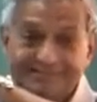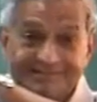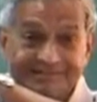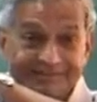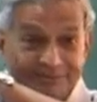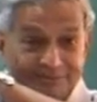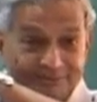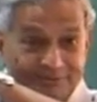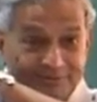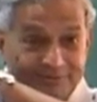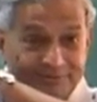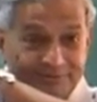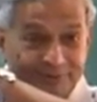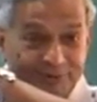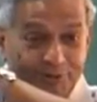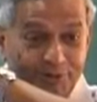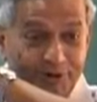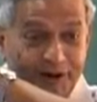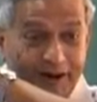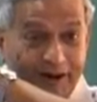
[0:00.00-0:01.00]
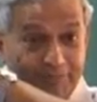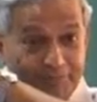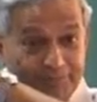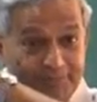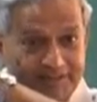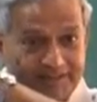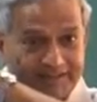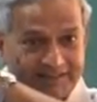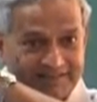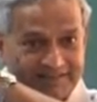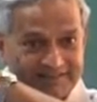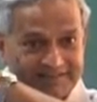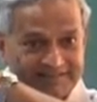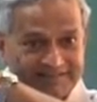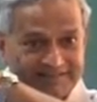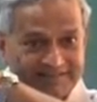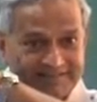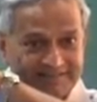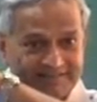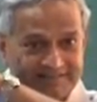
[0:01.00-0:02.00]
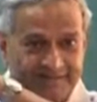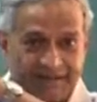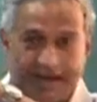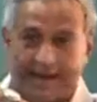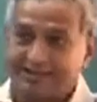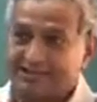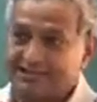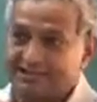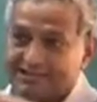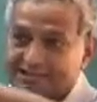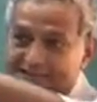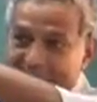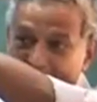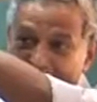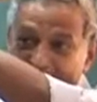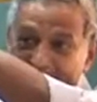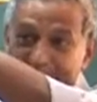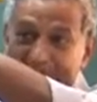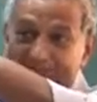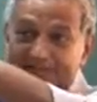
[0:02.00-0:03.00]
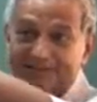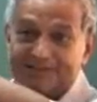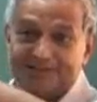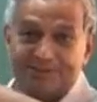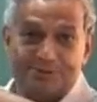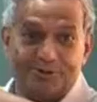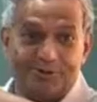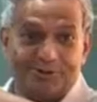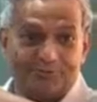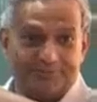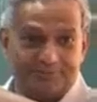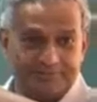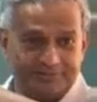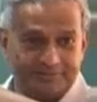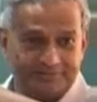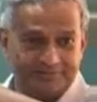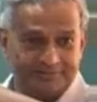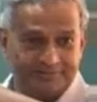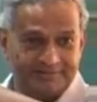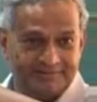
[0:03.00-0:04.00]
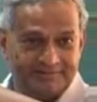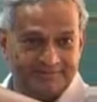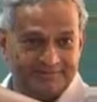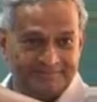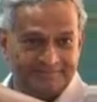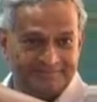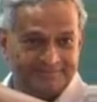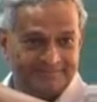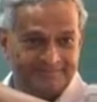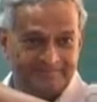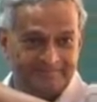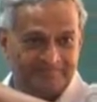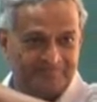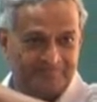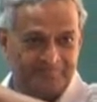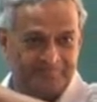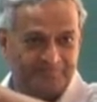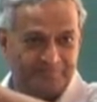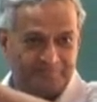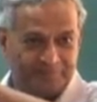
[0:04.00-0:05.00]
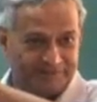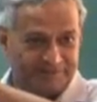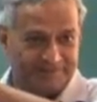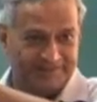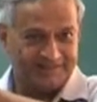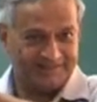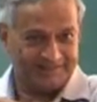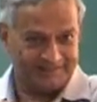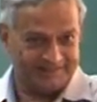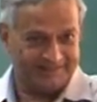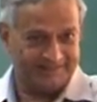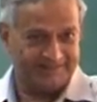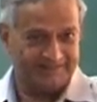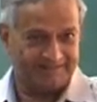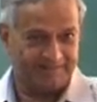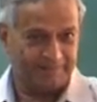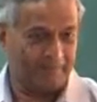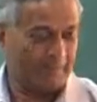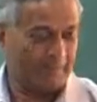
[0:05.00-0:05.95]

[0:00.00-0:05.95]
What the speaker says: it will go up there, not that it will immediately go up, please understand.